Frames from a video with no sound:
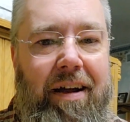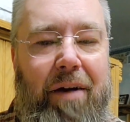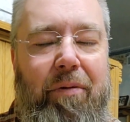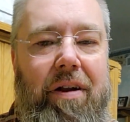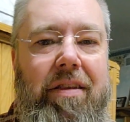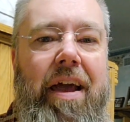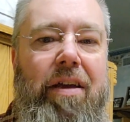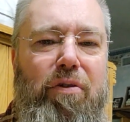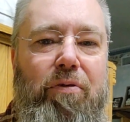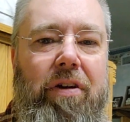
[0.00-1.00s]
I want to
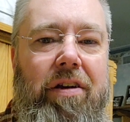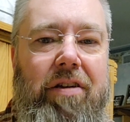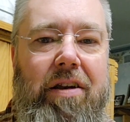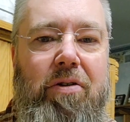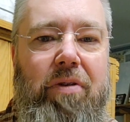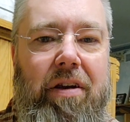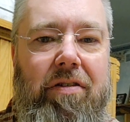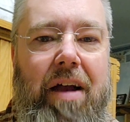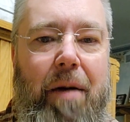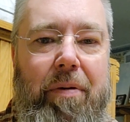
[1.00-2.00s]
thank you for continuing to
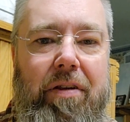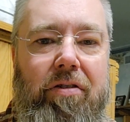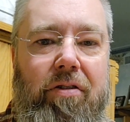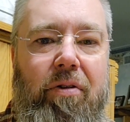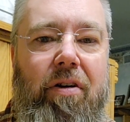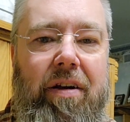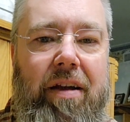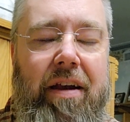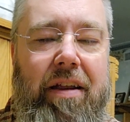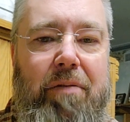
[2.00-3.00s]
stop in the store
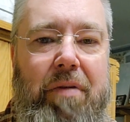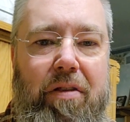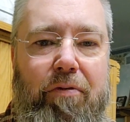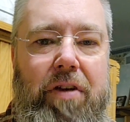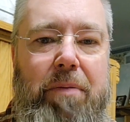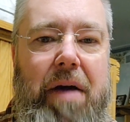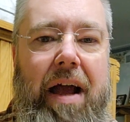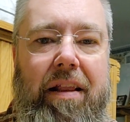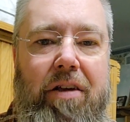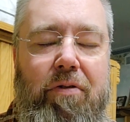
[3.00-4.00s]
and give me the
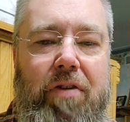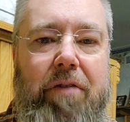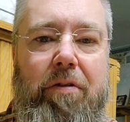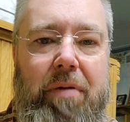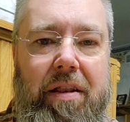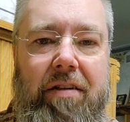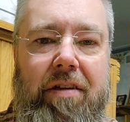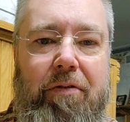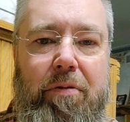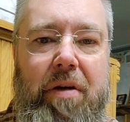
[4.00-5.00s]
feedback that you've given me that's
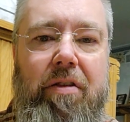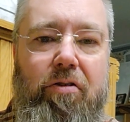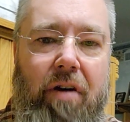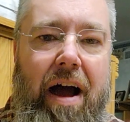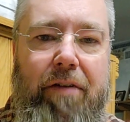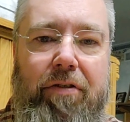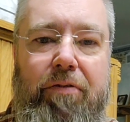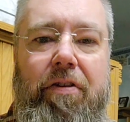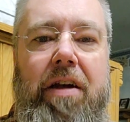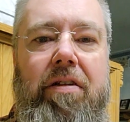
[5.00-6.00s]
given me the drive to
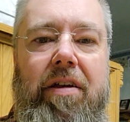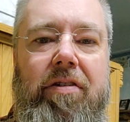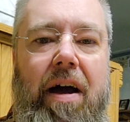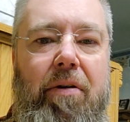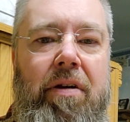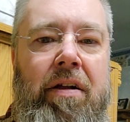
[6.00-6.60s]
figure this out.